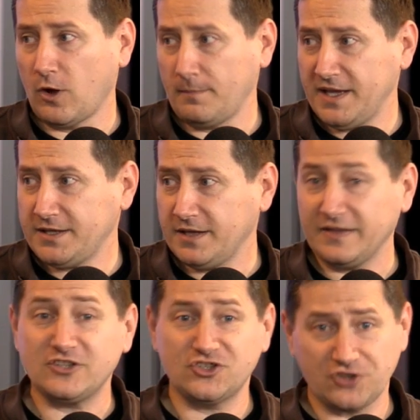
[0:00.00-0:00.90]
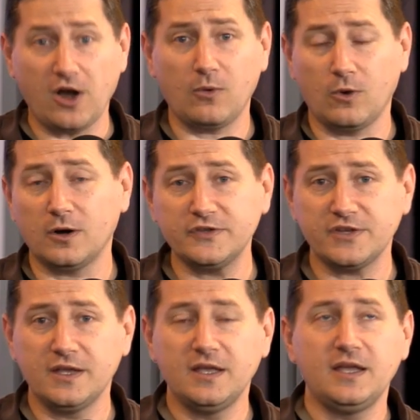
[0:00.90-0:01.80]
we're all making that Star
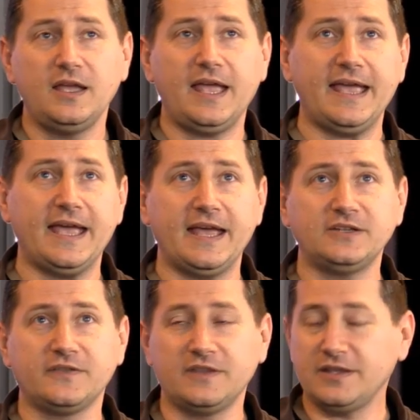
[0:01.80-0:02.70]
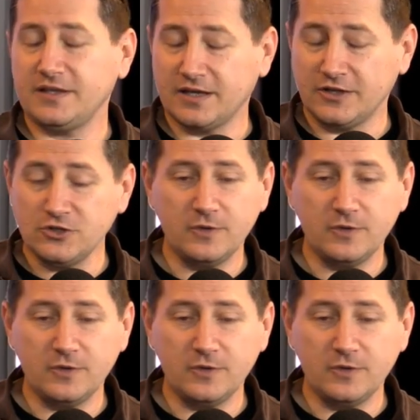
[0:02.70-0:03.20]
Wars and the uh,